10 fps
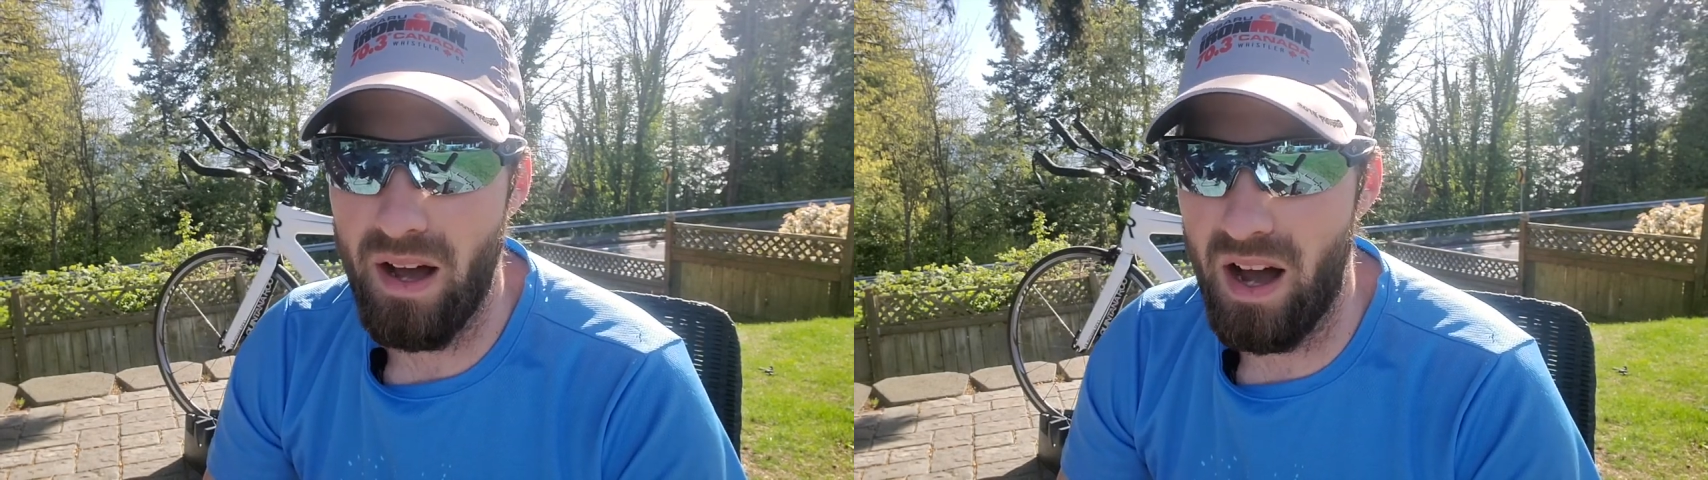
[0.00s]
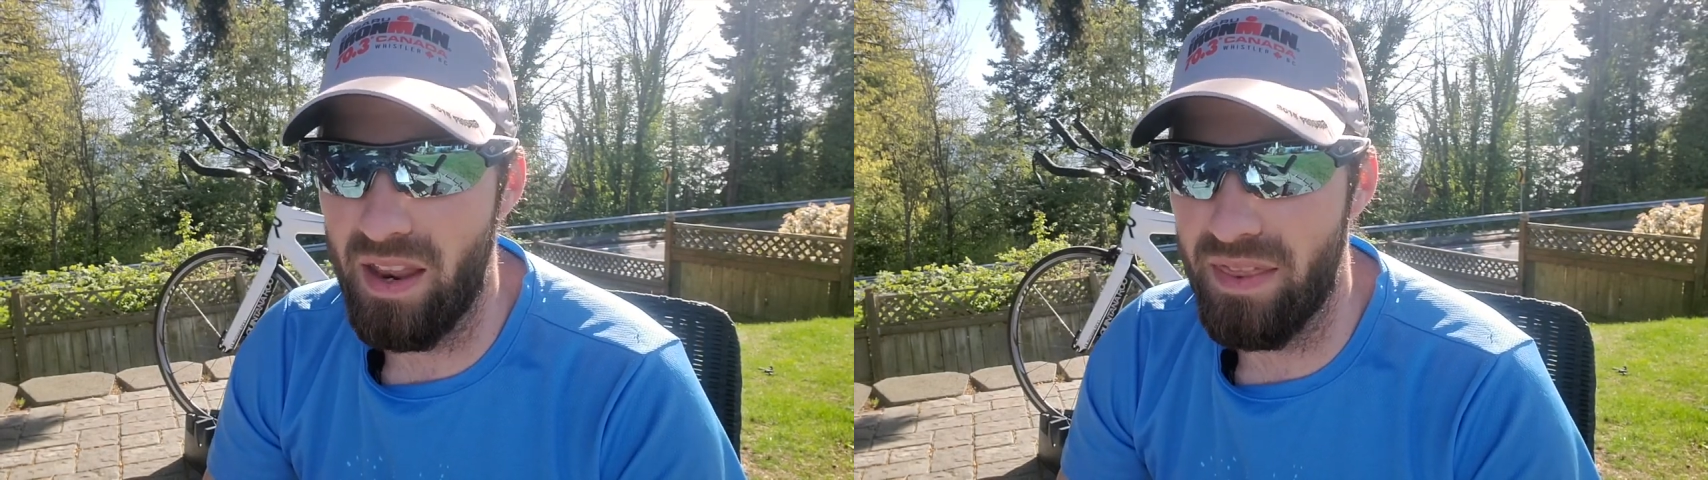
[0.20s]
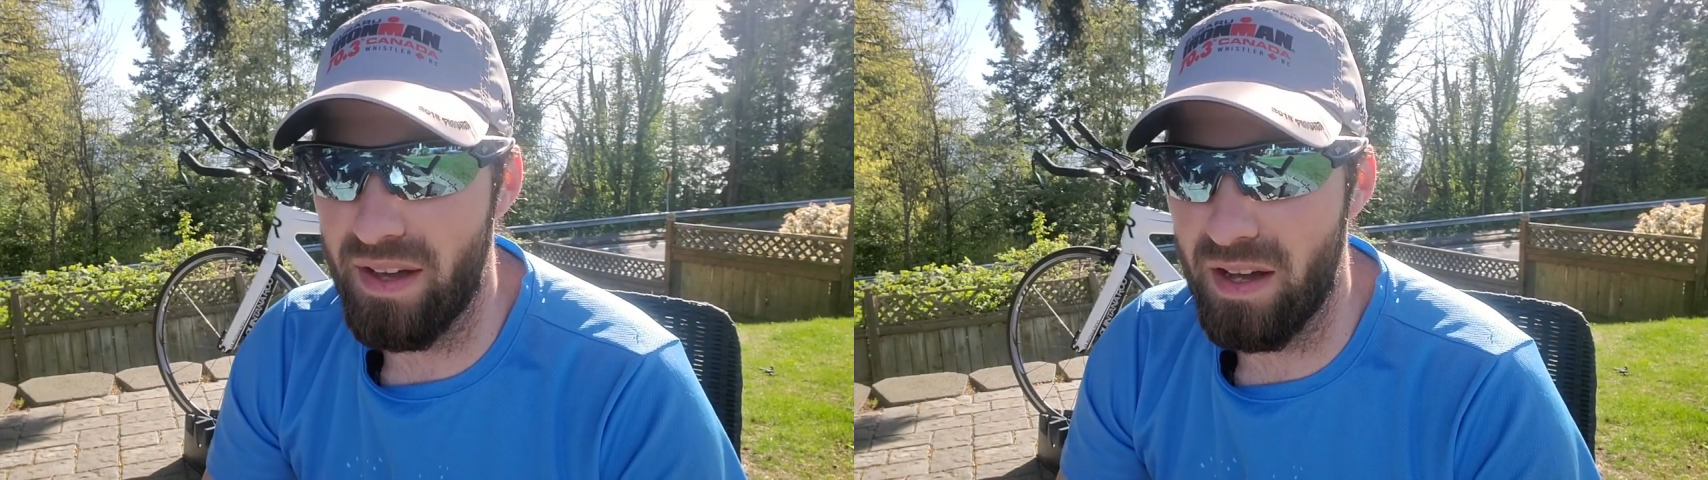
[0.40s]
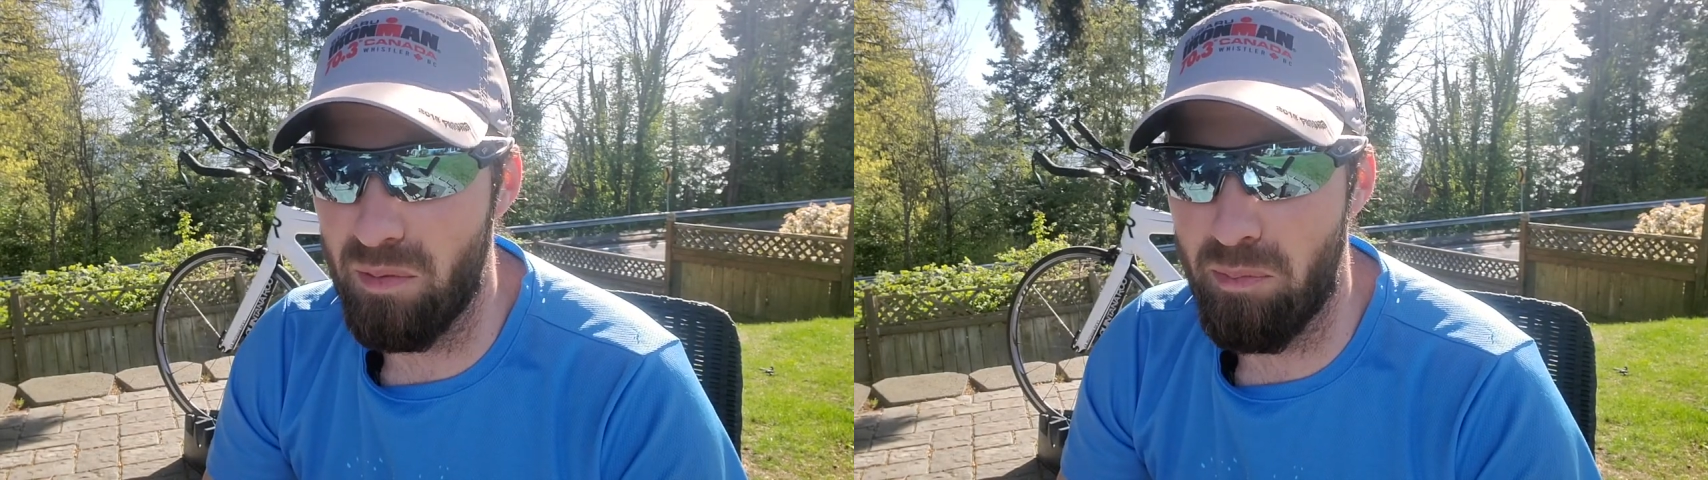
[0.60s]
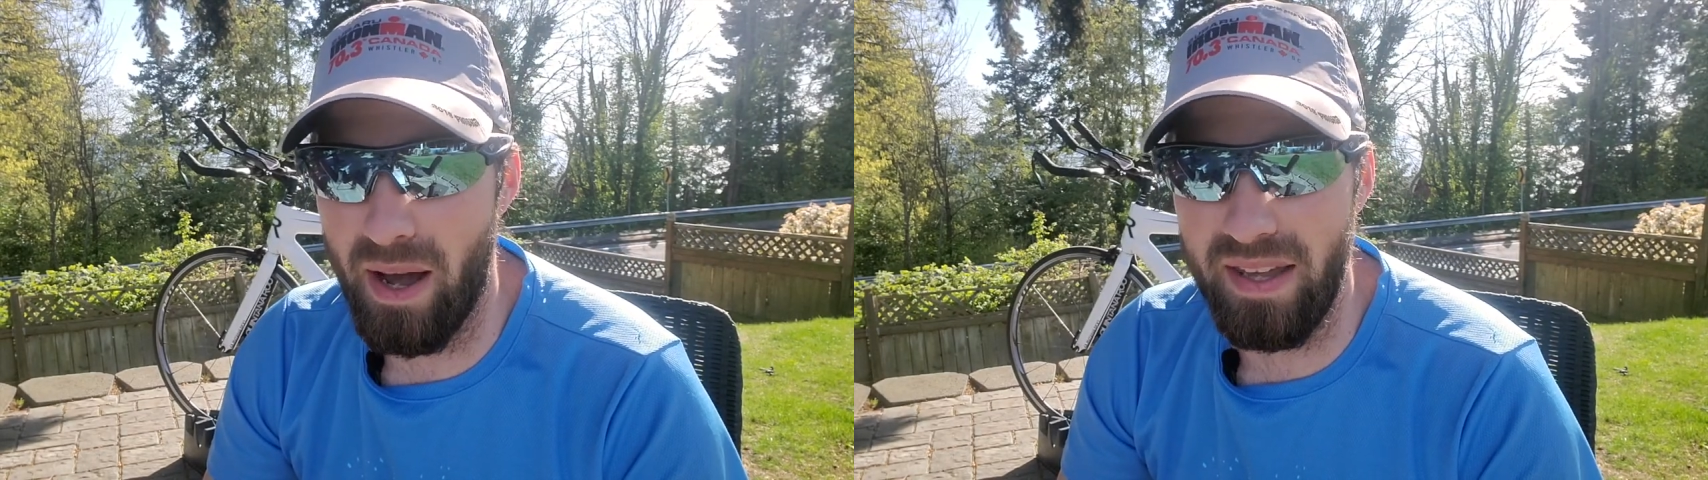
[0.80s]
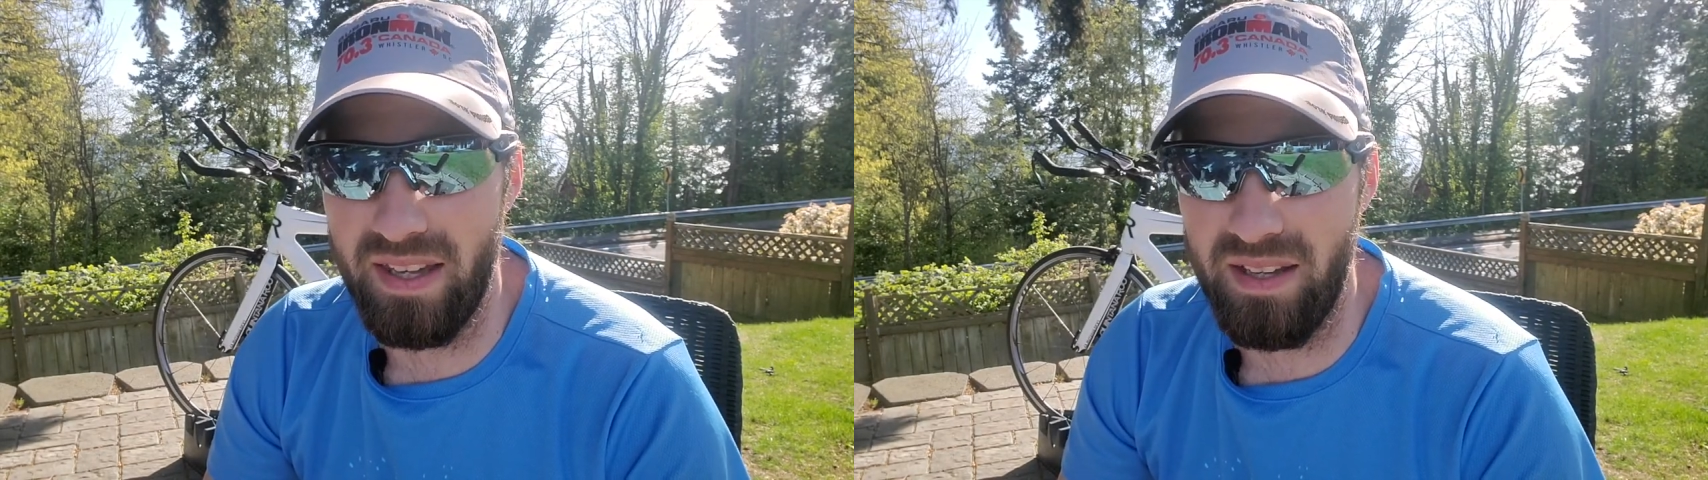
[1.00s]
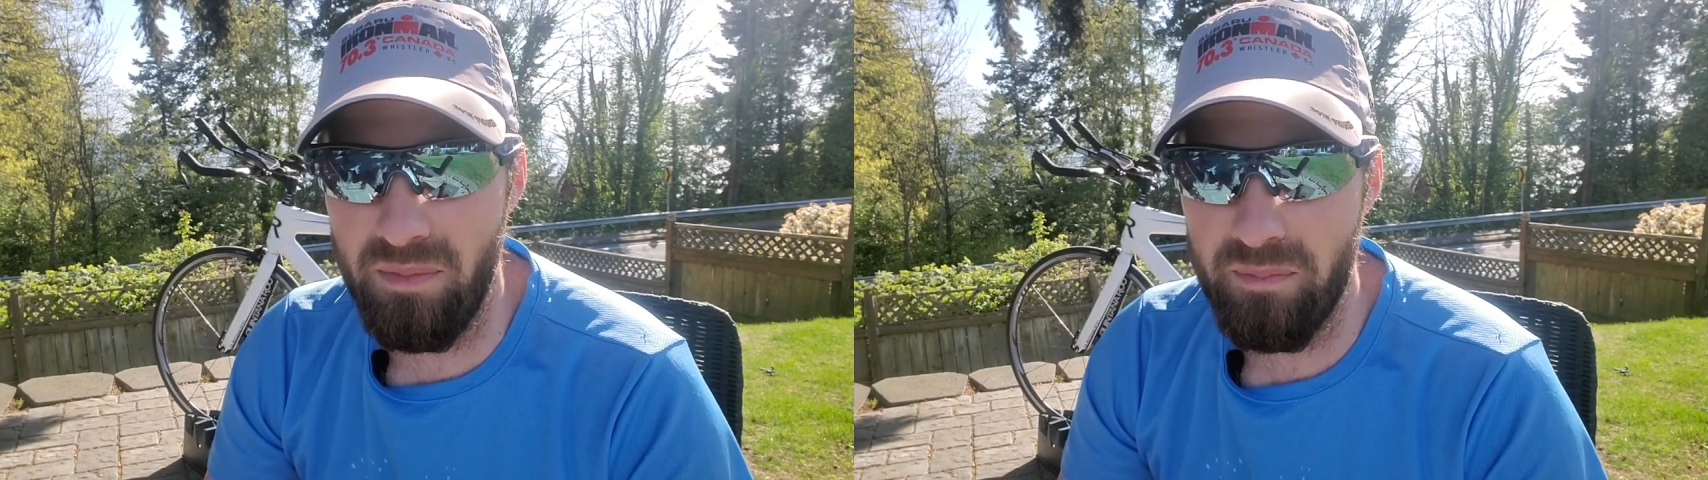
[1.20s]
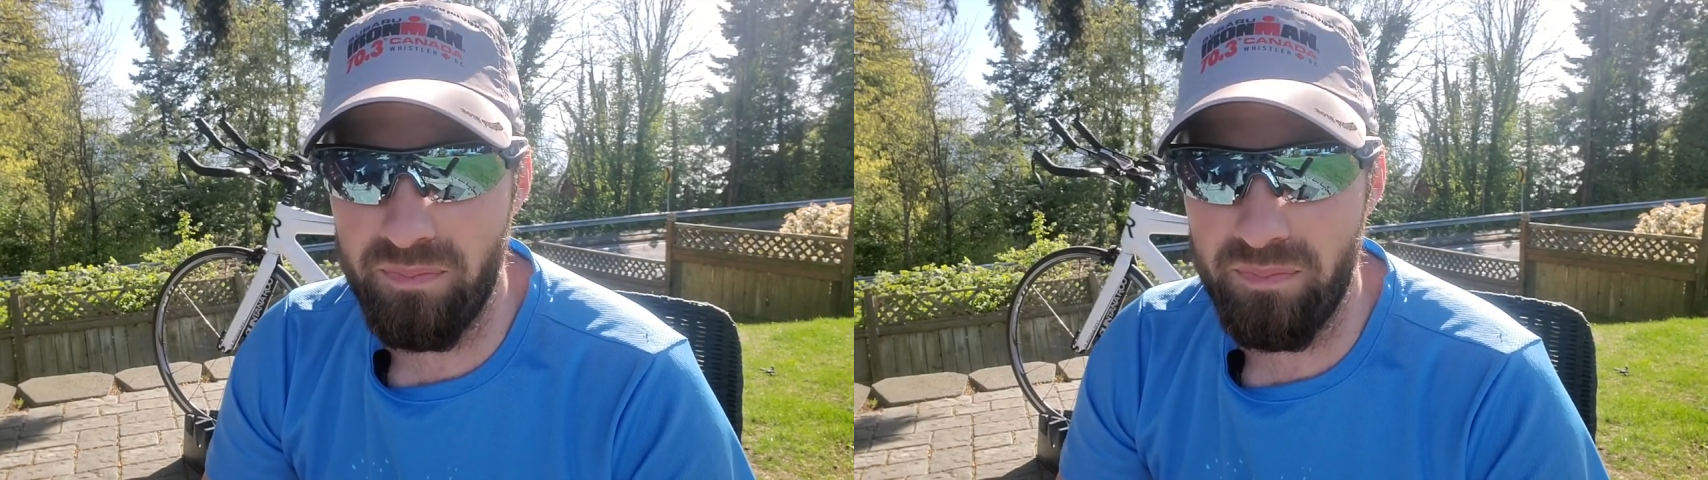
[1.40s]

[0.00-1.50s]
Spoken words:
On the biking,